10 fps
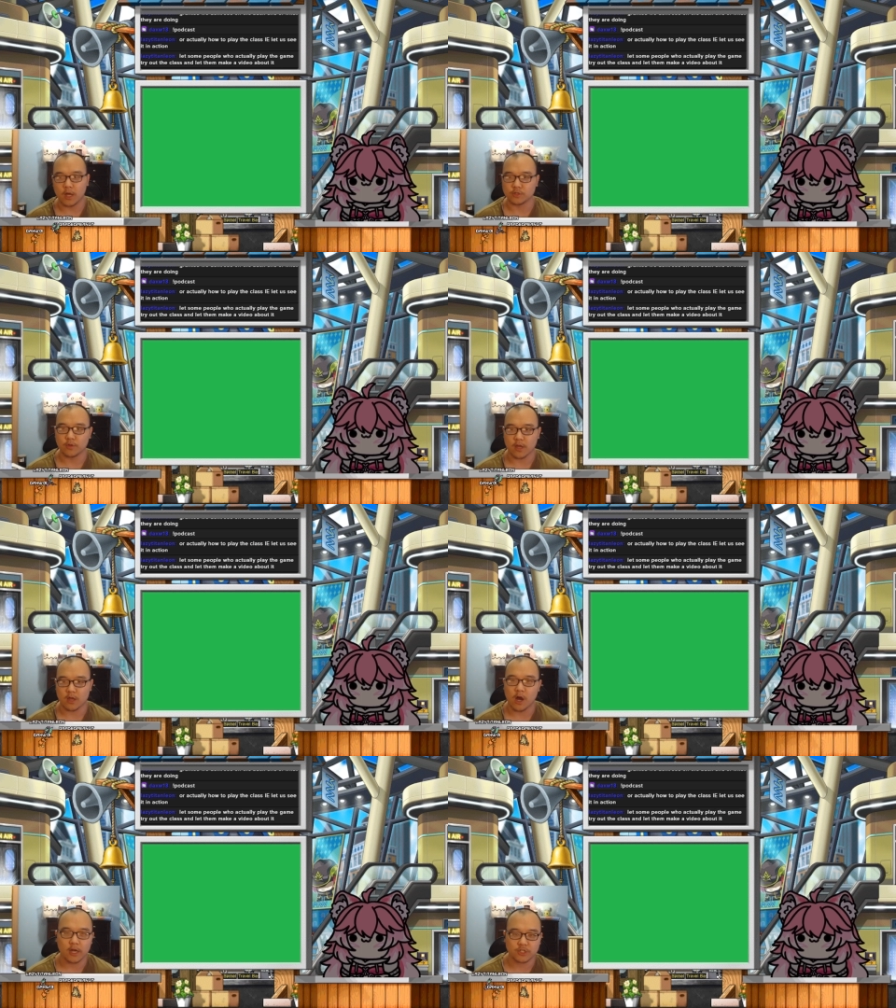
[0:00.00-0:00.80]
do like a
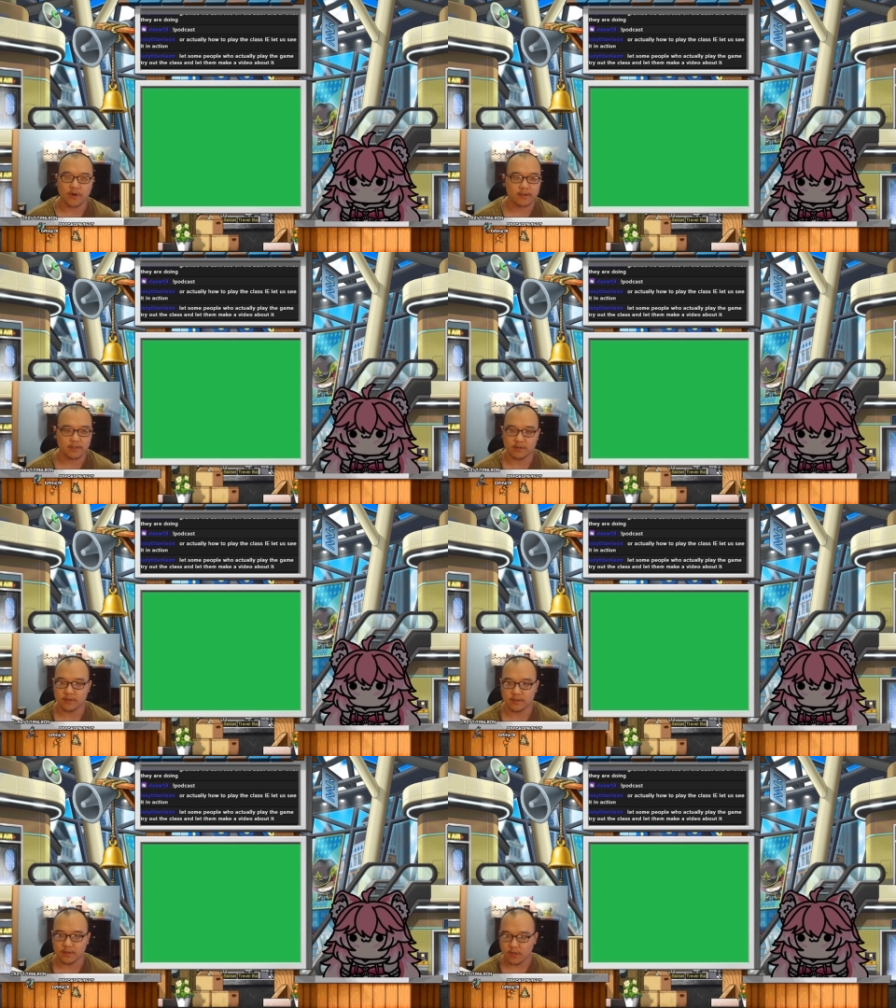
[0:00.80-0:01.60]

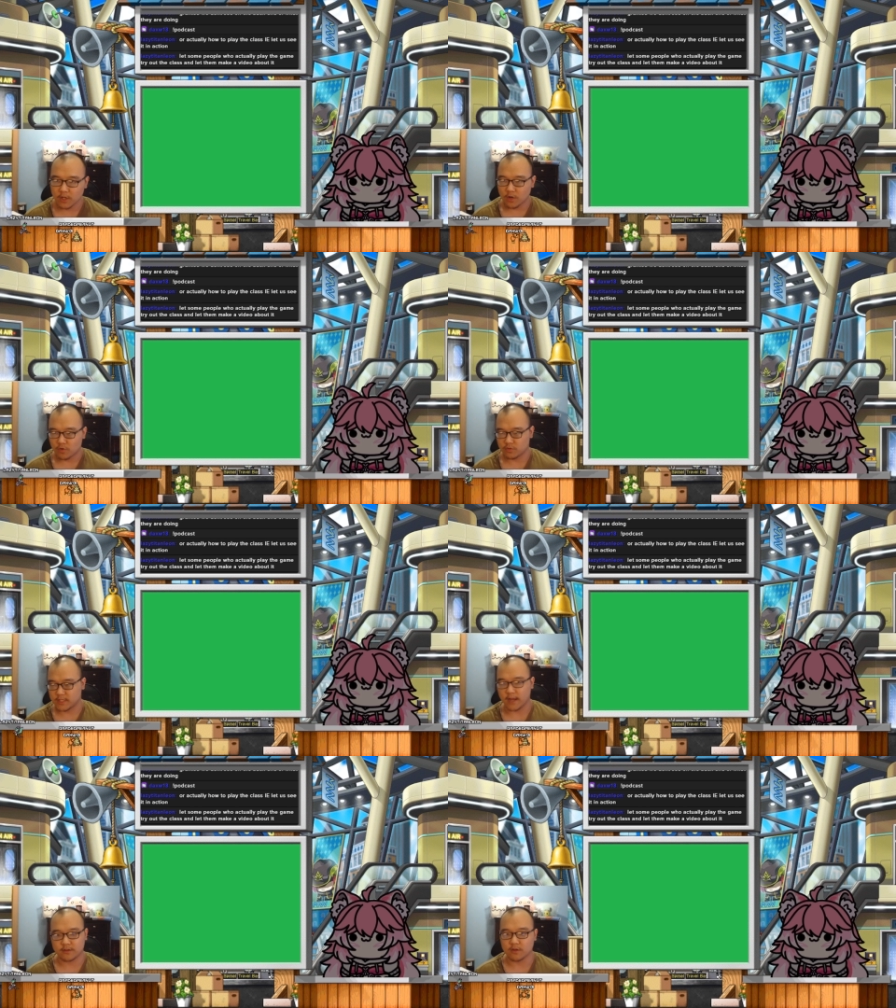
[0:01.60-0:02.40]
contracted
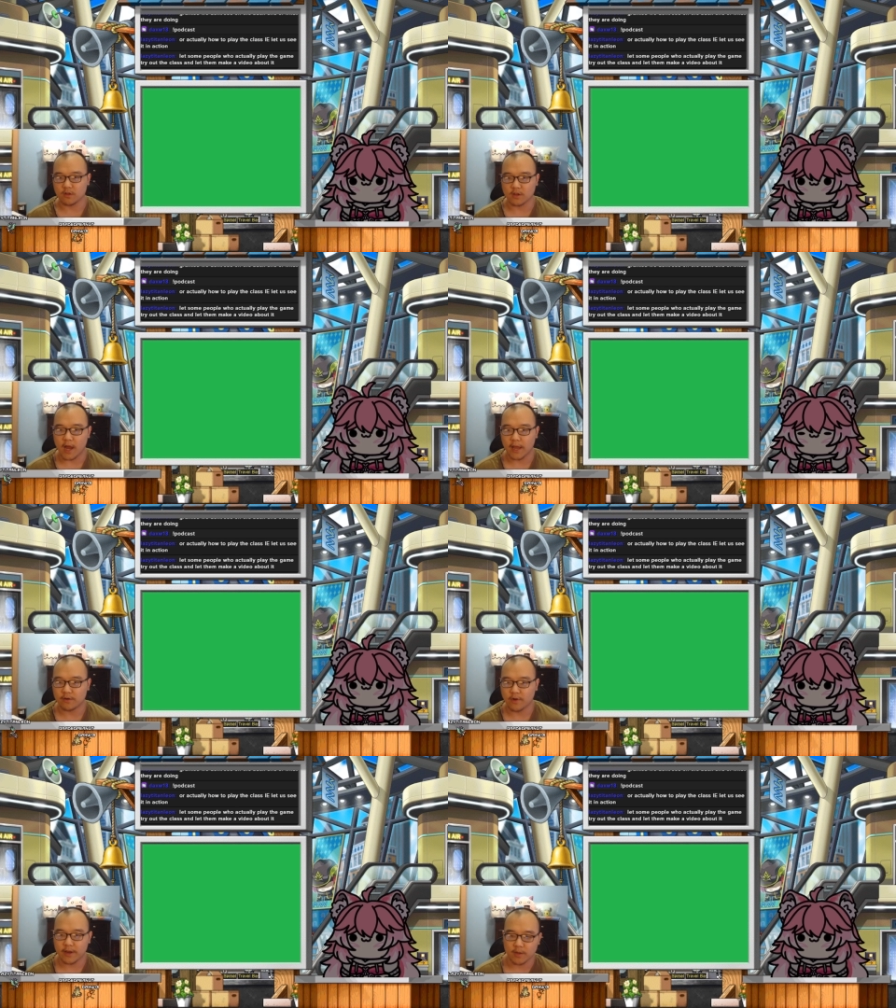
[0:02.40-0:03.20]
technical guide
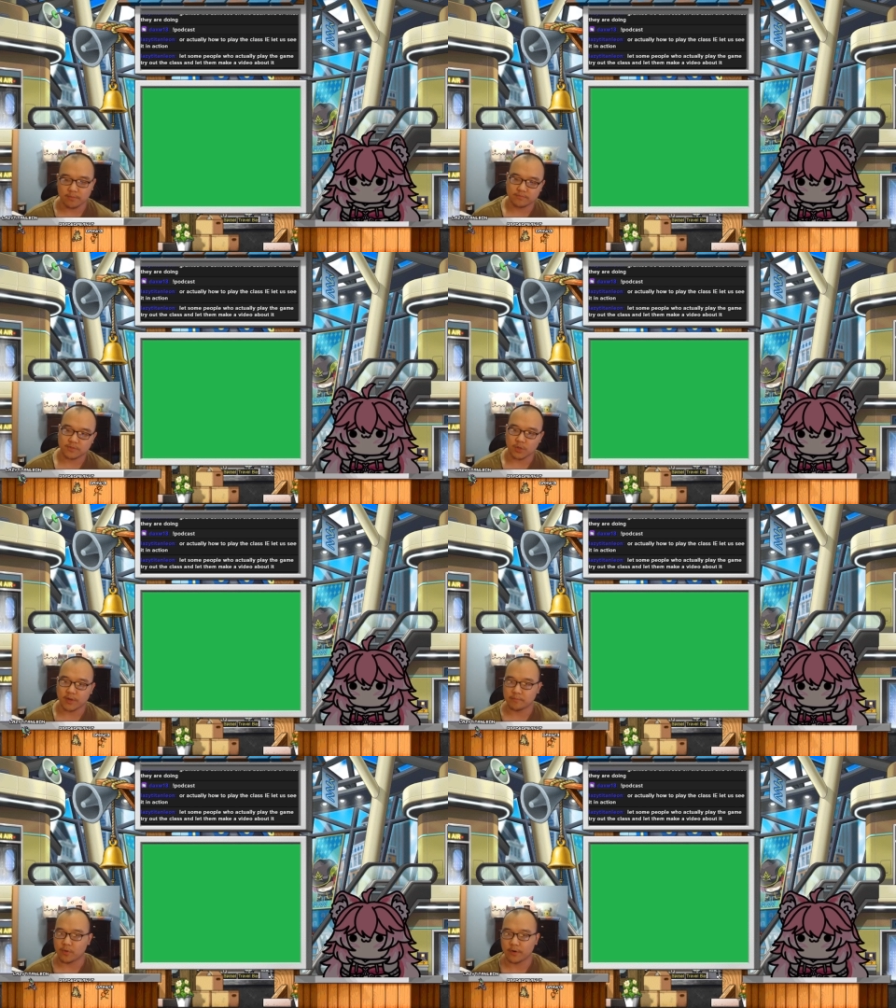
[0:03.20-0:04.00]
write up so we
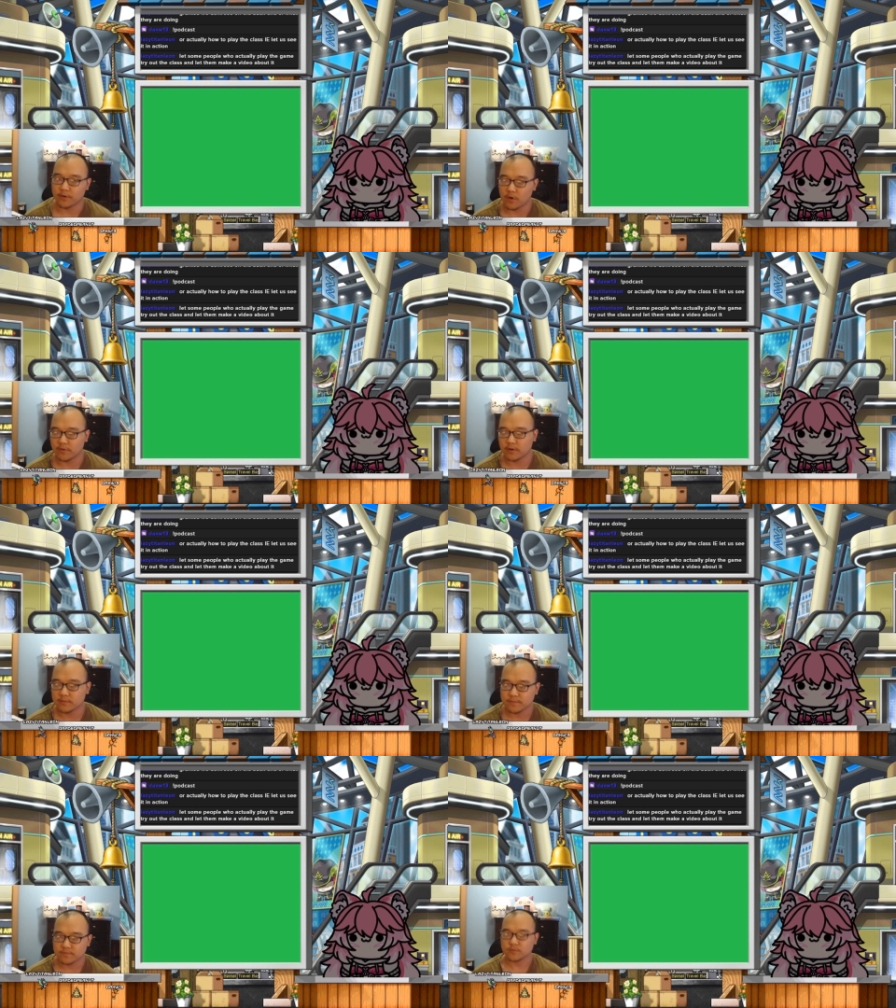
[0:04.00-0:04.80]
can port it over?"
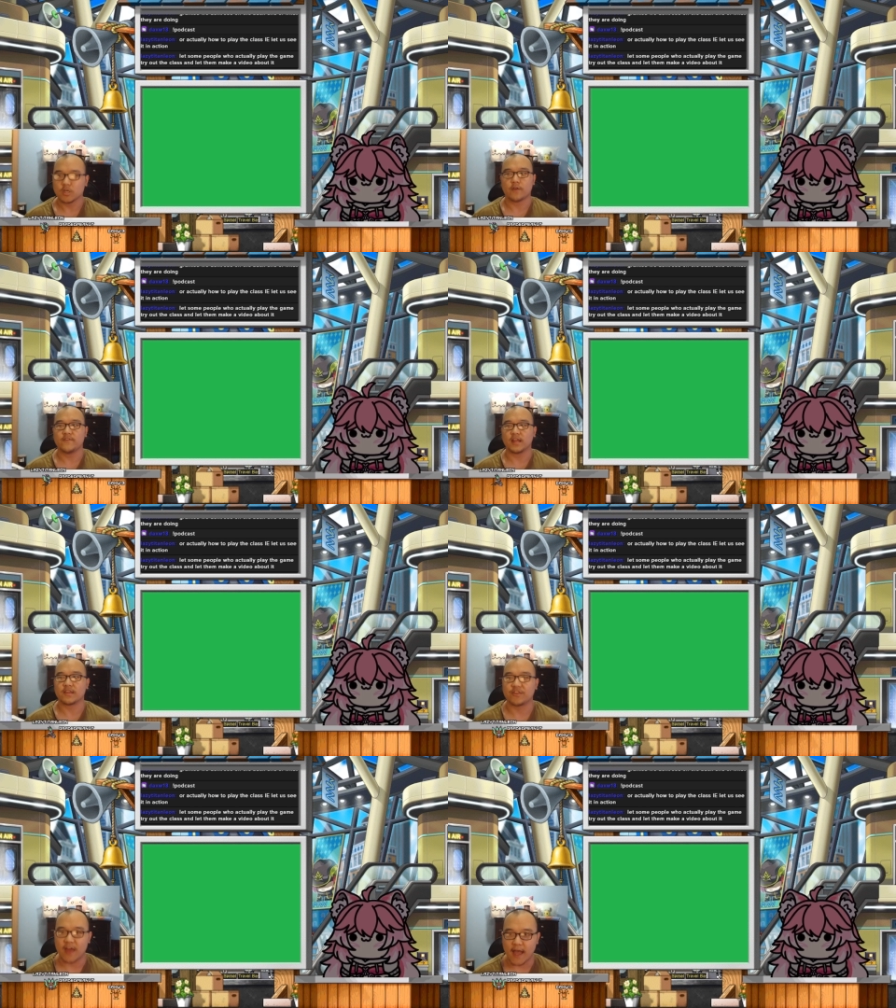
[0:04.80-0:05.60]
I feel
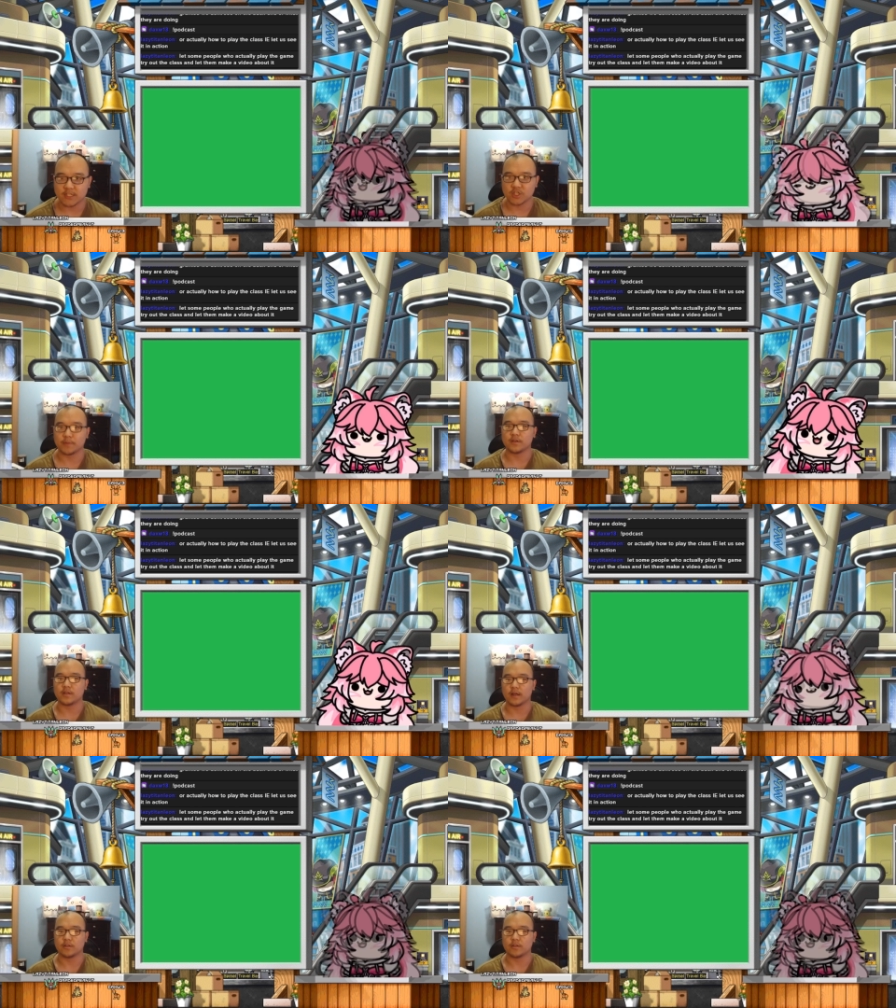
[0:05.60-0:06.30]
like that should have been done. You